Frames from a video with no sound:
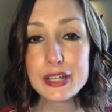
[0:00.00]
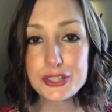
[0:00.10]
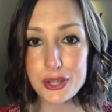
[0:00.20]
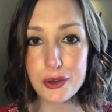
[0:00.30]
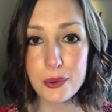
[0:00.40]

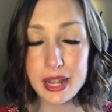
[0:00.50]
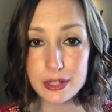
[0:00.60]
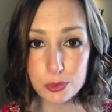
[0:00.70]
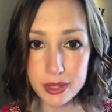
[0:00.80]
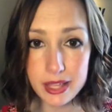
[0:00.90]
So it
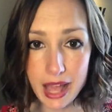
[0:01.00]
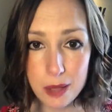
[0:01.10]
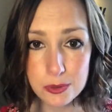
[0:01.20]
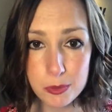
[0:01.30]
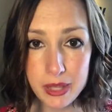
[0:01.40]
has really
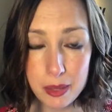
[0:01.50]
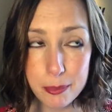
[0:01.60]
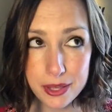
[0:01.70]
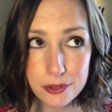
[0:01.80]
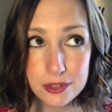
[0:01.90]
helped me
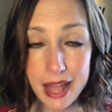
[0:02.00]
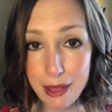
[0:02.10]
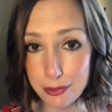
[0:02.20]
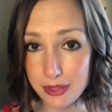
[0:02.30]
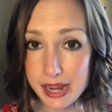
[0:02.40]
build
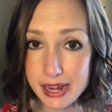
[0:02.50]
healthy